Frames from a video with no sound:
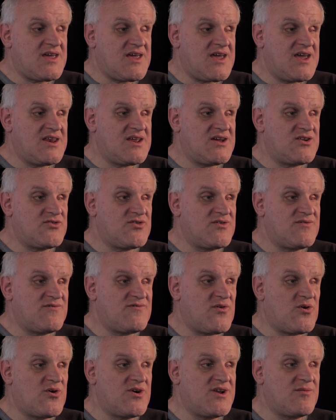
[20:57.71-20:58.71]

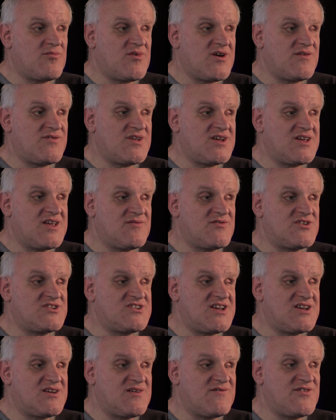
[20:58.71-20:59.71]
$840 roughly, give or
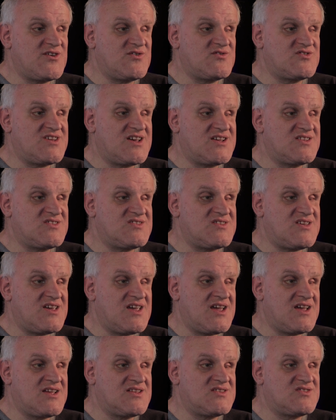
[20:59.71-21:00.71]
take a few cents,
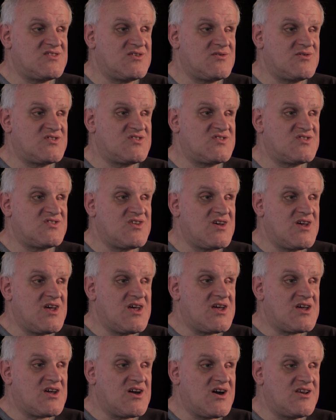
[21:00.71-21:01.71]
and so it's
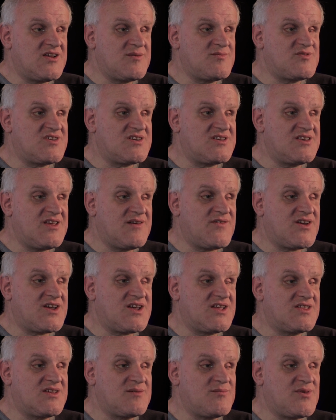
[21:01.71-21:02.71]
gone up
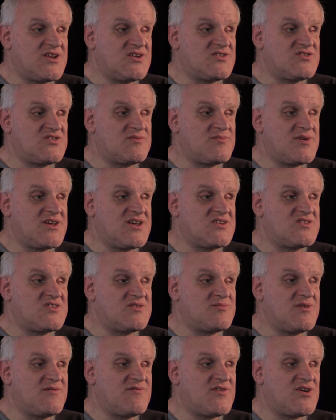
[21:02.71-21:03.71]
significantly, but it's just because
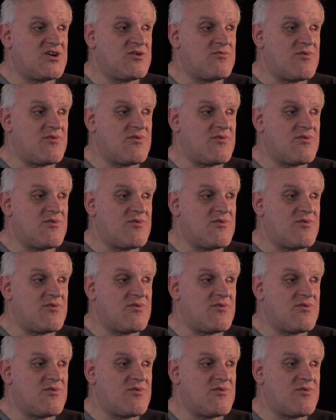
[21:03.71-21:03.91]
it's been very